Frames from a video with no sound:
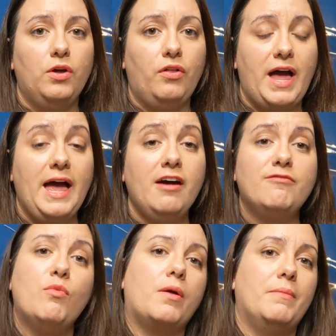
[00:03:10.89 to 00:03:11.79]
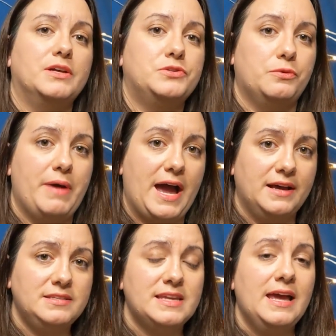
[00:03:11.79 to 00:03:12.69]
will have more muscle
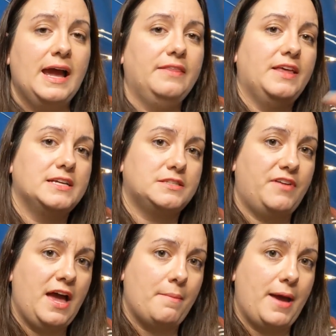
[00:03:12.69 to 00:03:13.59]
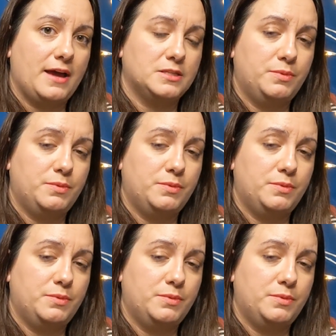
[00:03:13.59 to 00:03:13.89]
mass and less fat mass,